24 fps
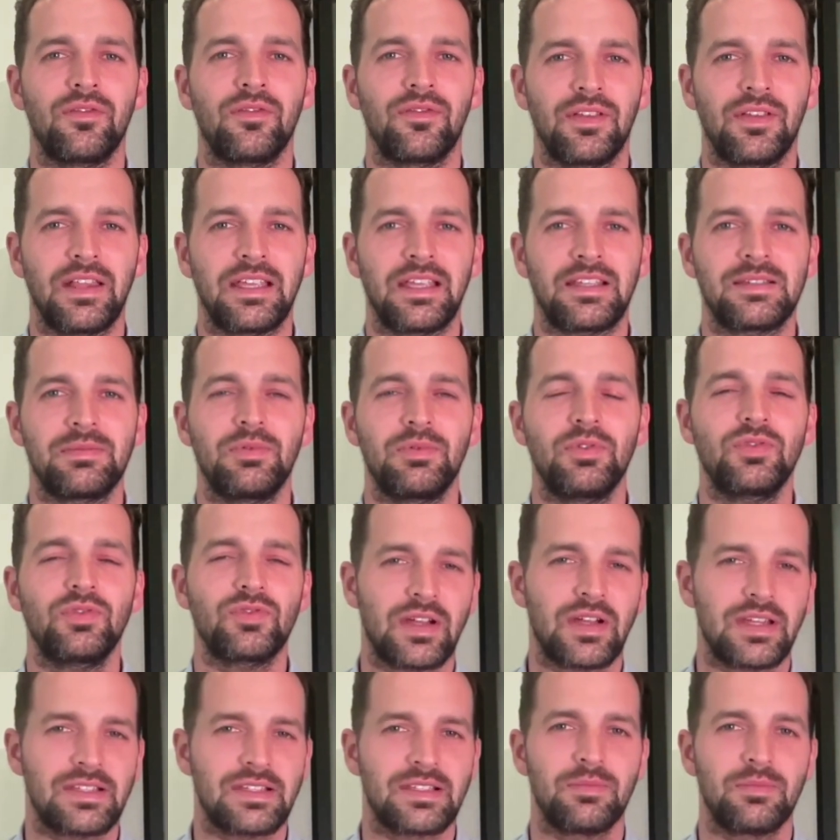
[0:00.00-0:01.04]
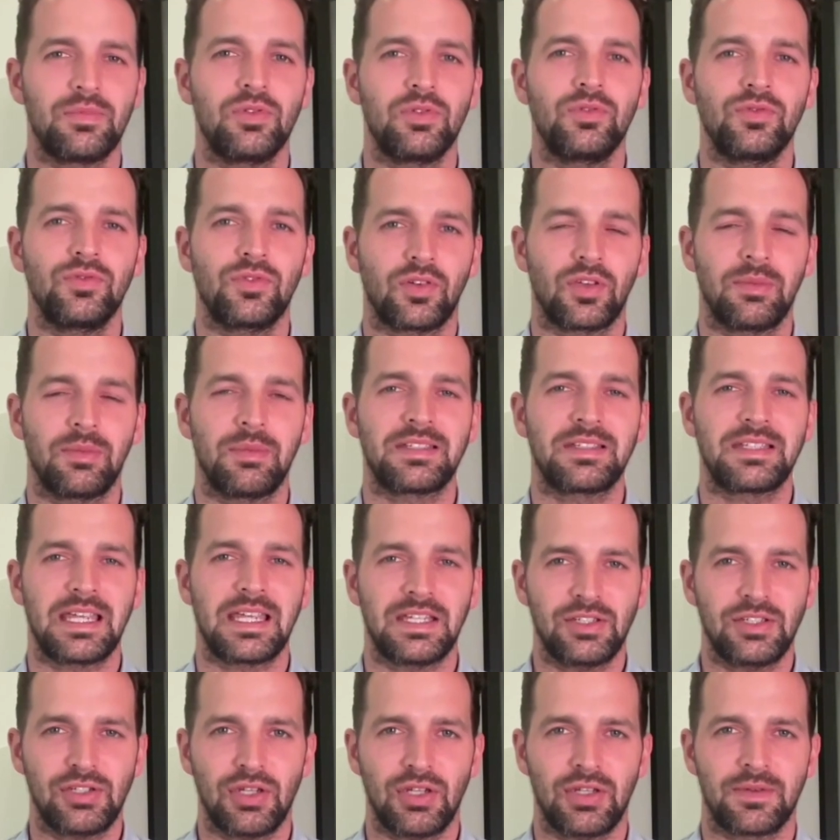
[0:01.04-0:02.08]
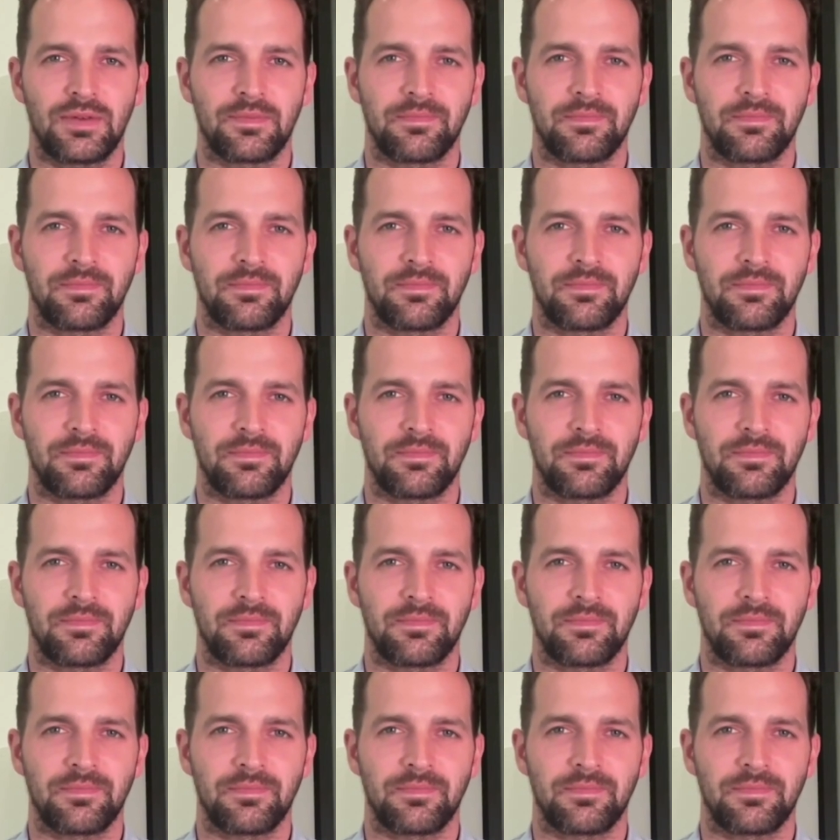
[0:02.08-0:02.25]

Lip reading: flexible, traceable documentation.